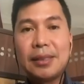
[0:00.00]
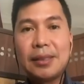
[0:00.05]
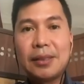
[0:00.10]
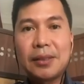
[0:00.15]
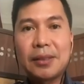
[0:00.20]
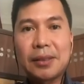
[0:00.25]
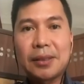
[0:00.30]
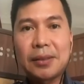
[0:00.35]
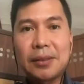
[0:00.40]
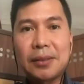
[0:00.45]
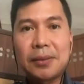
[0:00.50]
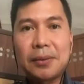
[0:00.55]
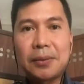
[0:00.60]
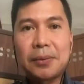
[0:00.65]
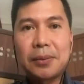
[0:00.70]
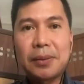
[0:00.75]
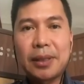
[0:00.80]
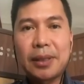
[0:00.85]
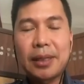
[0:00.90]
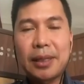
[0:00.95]

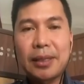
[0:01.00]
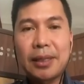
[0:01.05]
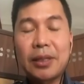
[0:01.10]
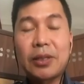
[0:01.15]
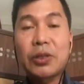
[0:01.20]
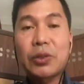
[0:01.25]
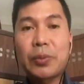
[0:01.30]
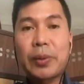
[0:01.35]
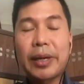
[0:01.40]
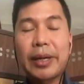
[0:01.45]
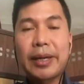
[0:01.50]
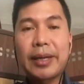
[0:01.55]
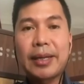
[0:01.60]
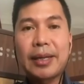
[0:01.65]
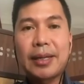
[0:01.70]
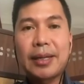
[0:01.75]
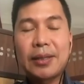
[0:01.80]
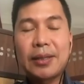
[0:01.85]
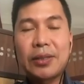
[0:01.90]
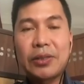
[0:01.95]
So that is why
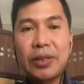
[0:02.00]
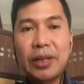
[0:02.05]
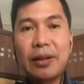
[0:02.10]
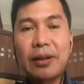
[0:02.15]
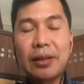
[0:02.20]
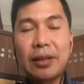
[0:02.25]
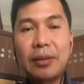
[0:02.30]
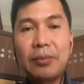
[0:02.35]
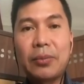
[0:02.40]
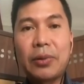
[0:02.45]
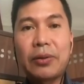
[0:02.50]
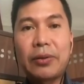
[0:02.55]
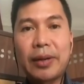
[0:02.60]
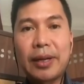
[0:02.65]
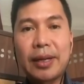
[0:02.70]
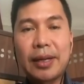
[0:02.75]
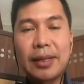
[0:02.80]
General Gamboa